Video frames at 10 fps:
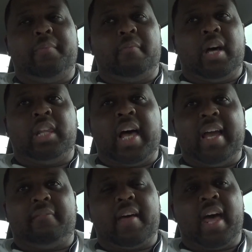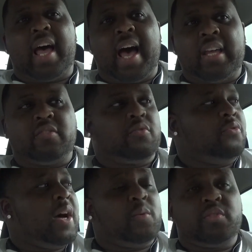of my life out of high
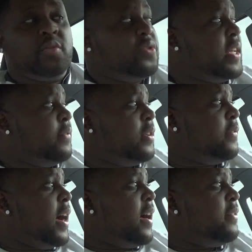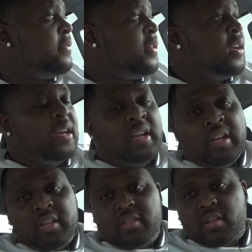school, I was 275.
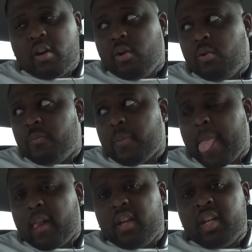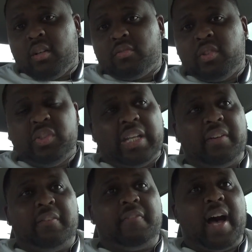So, you know,
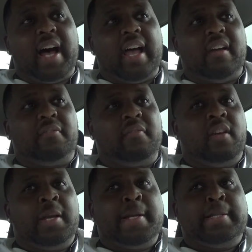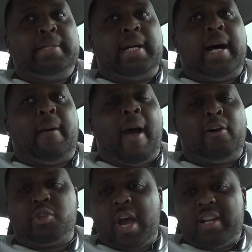275.
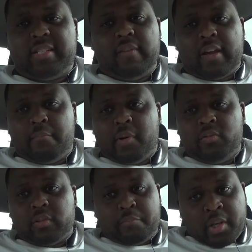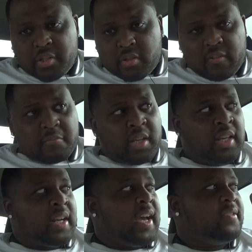I'll try to see if I can post a picture of me
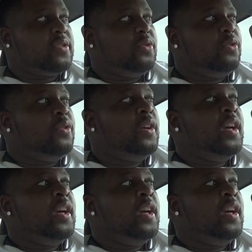in high school